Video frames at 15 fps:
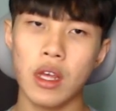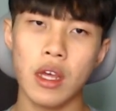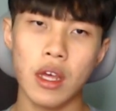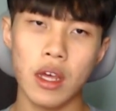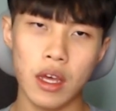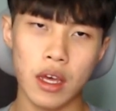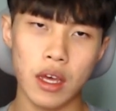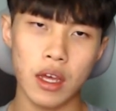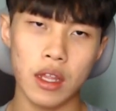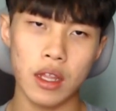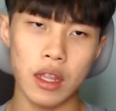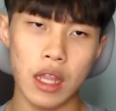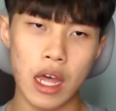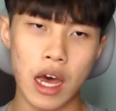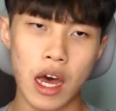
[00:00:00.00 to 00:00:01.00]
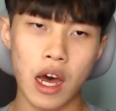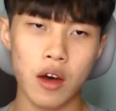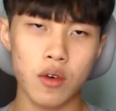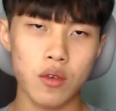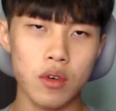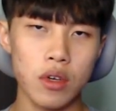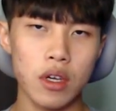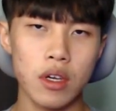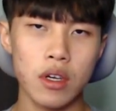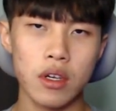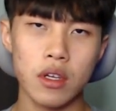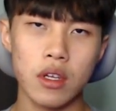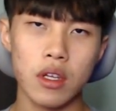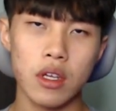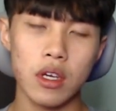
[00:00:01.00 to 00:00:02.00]
and now
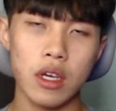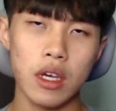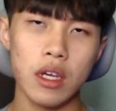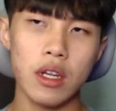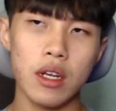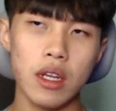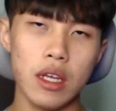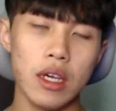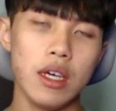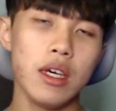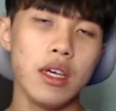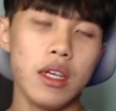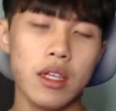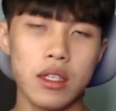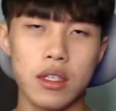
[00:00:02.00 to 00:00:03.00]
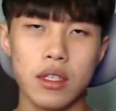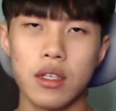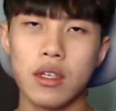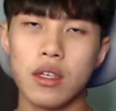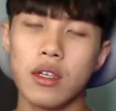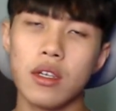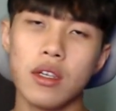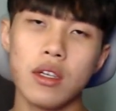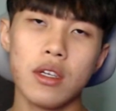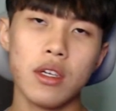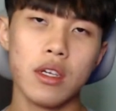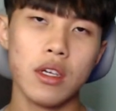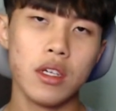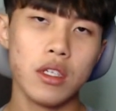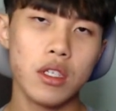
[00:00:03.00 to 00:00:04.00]
it is
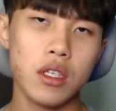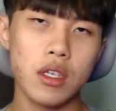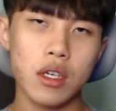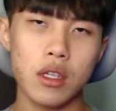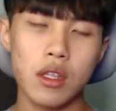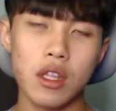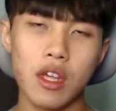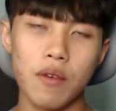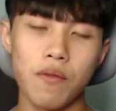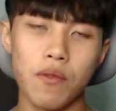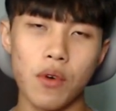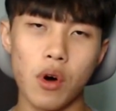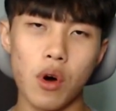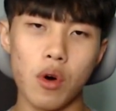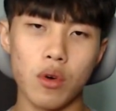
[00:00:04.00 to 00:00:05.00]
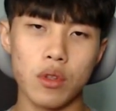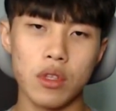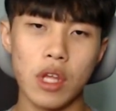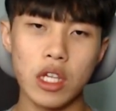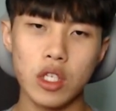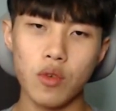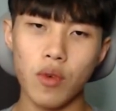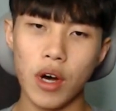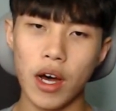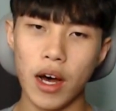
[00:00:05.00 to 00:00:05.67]
64. That's why